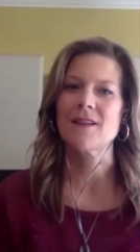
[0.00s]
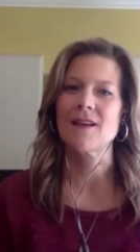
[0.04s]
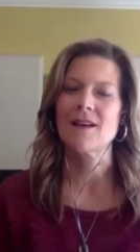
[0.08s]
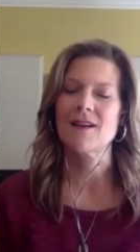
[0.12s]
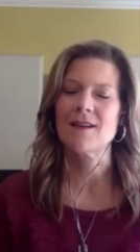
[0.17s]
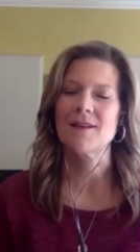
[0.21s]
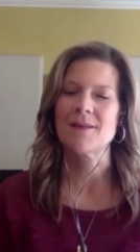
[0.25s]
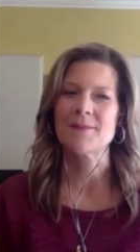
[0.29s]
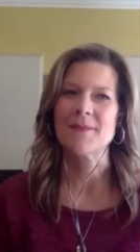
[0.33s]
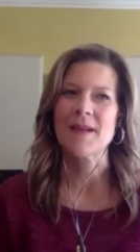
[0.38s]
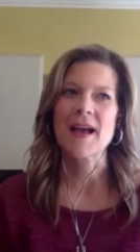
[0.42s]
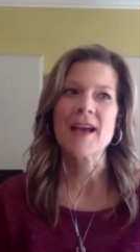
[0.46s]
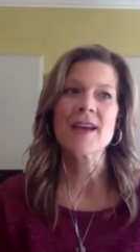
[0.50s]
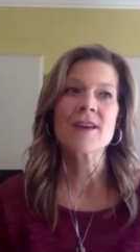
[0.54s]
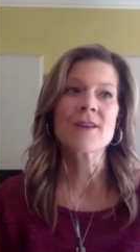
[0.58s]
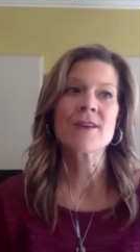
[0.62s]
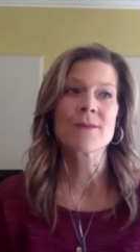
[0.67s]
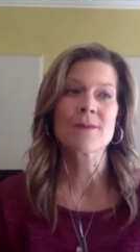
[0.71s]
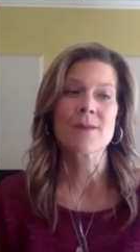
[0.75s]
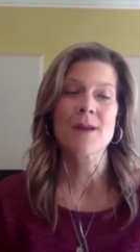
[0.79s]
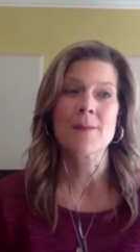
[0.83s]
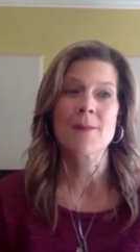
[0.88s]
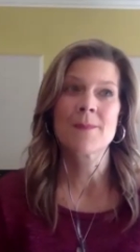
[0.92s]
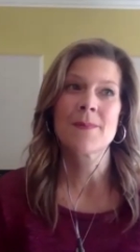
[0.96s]
I
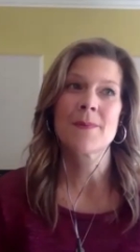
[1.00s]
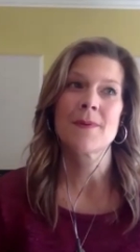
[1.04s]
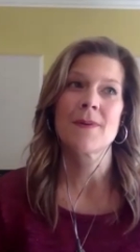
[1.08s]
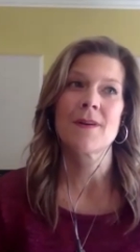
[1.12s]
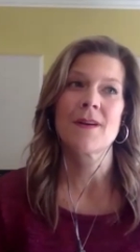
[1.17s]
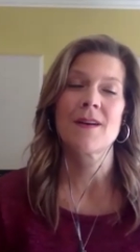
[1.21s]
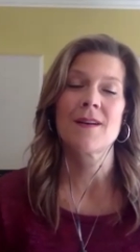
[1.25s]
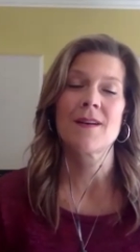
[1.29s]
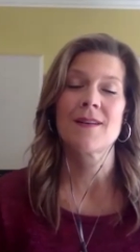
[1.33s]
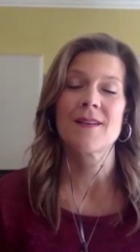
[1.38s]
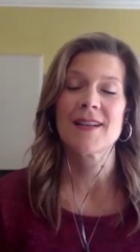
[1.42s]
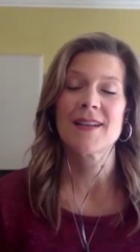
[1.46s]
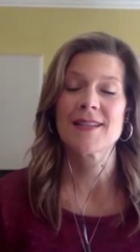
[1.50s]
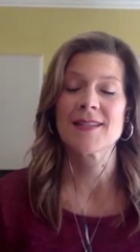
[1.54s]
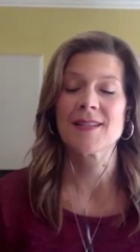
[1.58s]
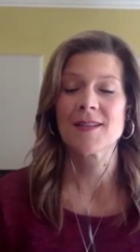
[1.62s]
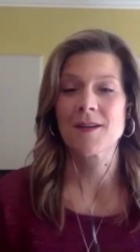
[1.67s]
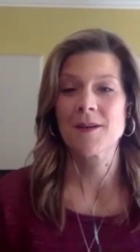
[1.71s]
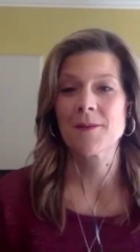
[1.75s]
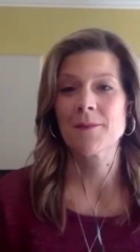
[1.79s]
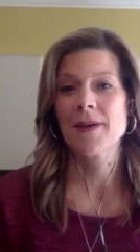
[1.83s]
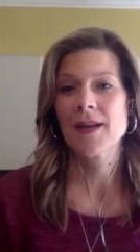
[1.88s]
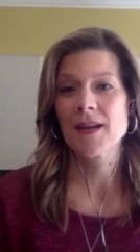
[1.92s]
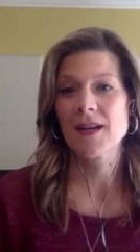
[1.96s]
grew up as a
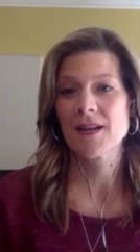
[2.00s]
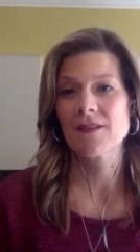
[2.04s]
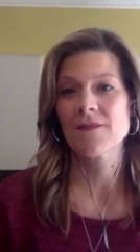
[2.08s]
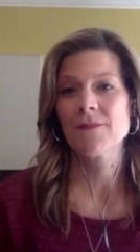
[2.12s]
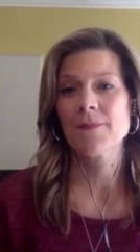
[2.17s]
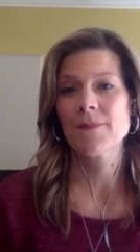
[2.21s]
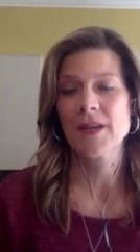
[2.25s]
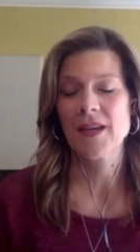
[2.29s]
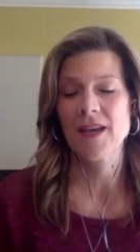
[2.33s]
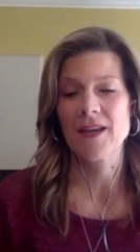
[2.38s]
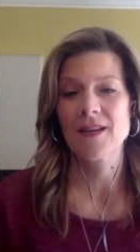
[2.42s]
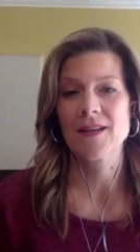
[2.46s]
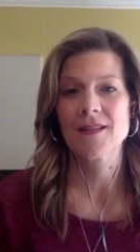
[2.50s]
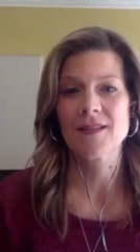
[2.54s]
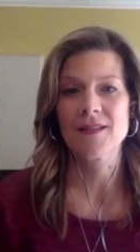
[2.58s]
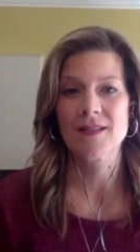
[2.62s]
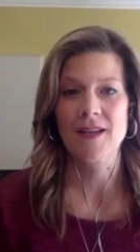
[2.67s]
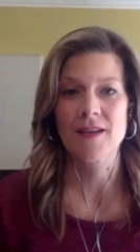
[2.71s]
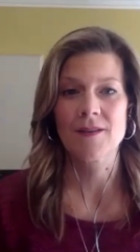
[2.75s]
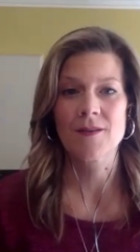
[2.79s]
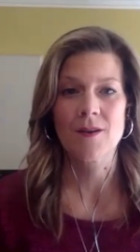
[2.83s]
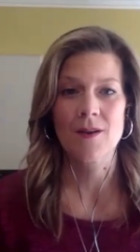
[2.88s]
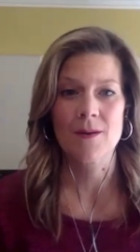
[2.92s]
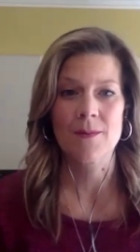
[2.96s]
competitive pianist
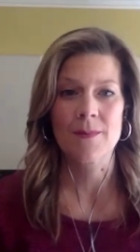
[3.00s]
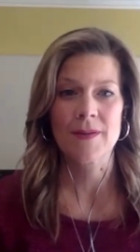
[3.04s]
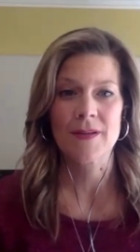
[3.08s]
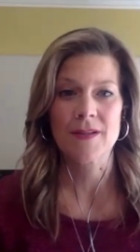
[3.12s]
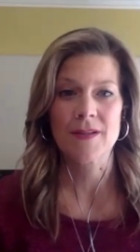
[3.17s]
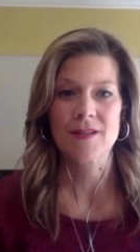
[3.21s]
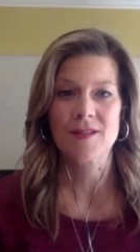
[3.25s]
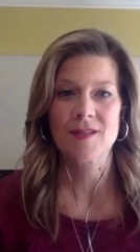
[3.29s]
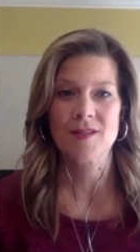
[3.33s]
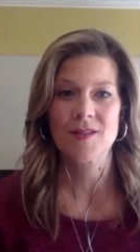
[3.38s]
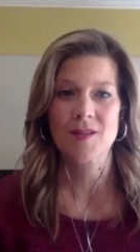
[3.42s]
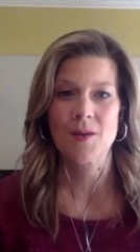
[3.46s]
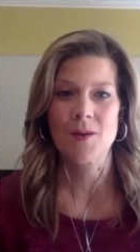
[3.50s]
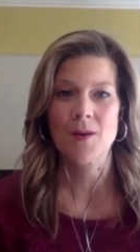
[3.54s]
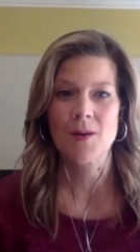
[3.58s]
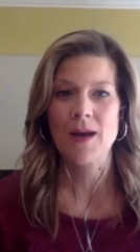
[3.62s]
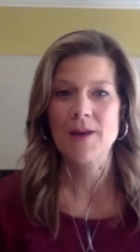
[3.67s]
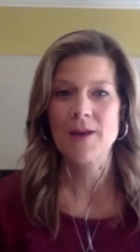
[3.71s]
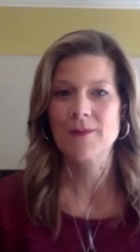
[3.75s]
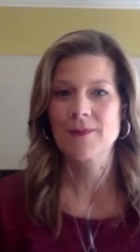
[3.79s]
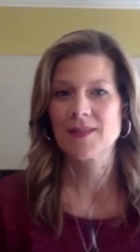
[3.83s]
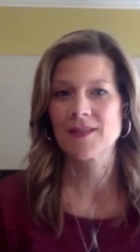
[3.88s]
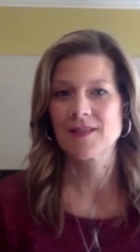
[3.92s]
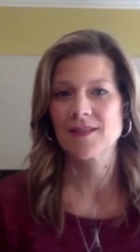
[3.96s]
and harpist. So I
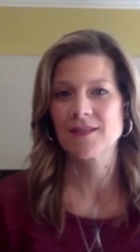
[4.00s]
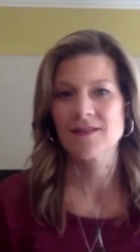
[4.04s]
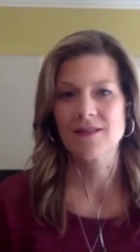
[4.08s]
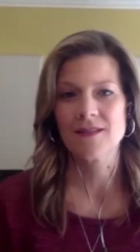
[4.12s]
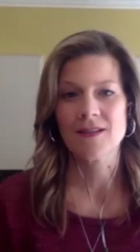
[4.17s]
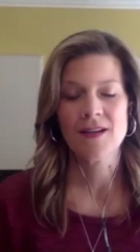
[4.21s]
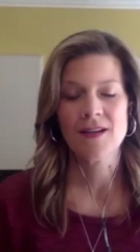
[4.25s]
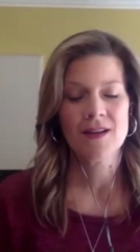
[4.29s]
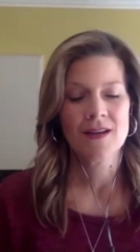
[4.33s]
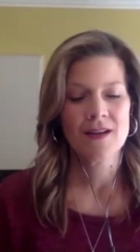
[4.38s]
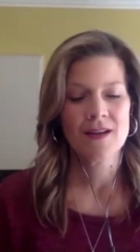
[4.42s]
was in,